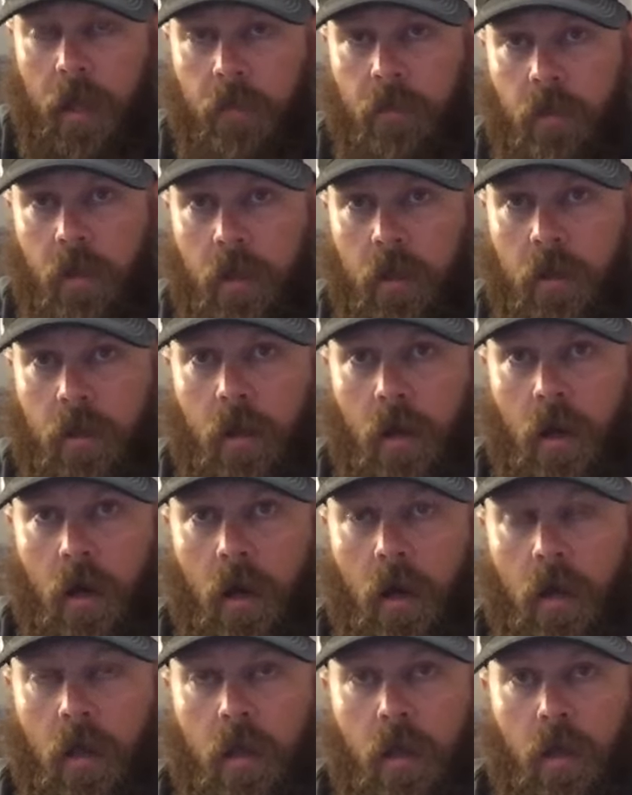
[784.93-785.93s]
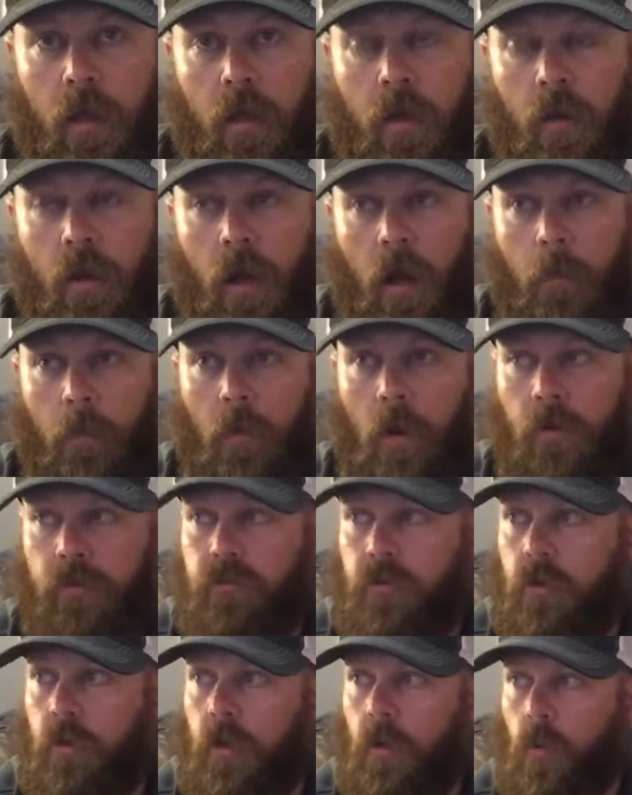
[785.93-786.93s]
and then I'm
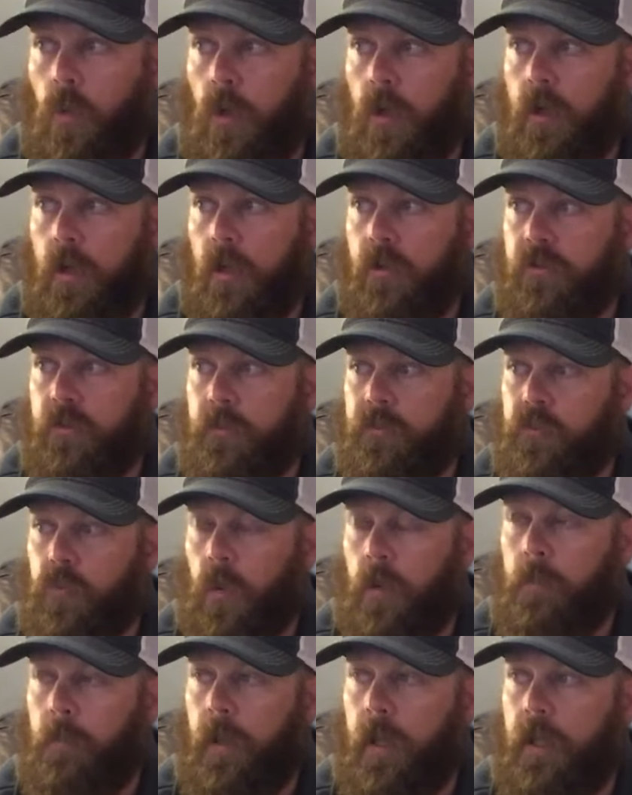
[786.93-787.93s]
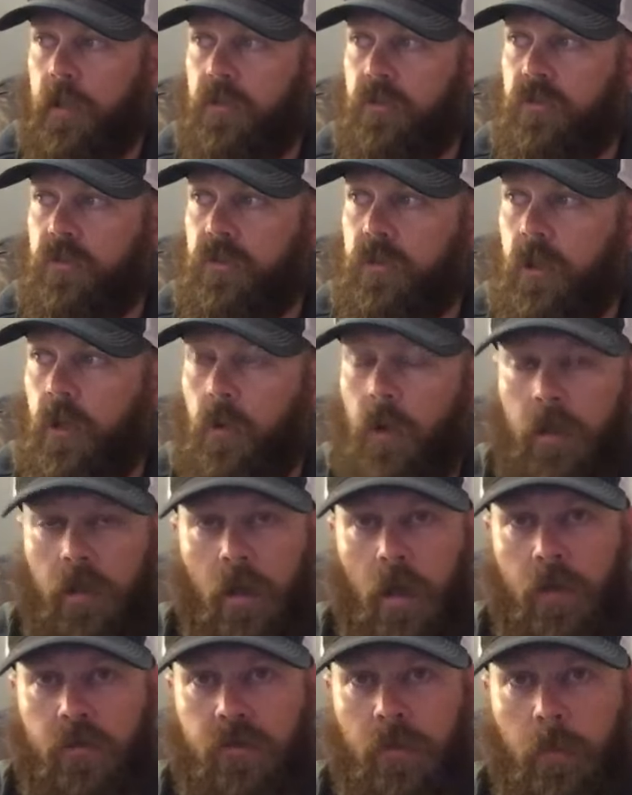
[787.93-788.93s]
also going to work on some swim baits. You know, I
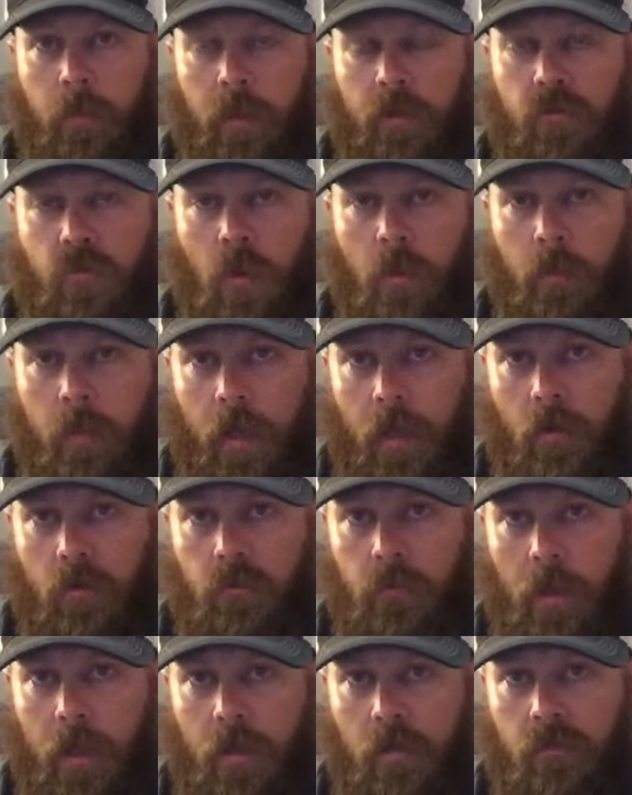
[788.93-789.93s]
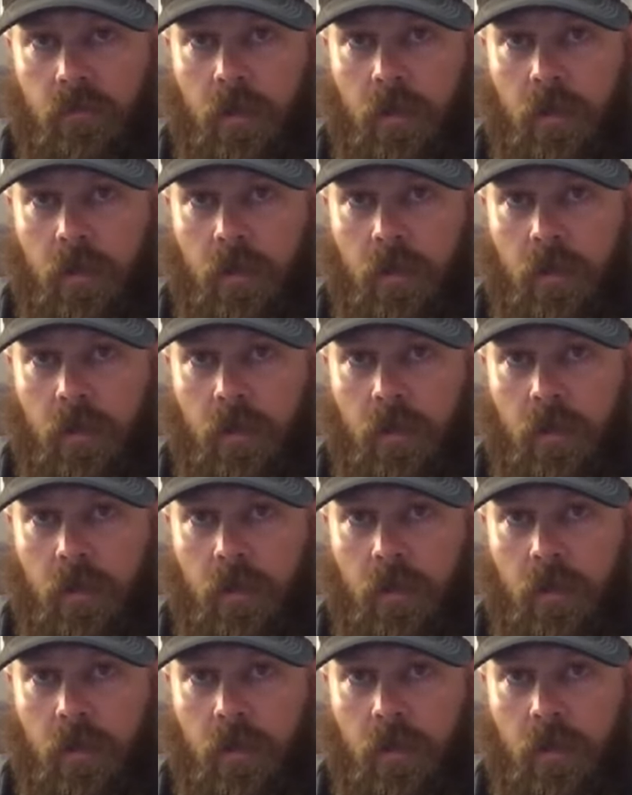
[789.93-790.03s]
lost a big swim bait I was making a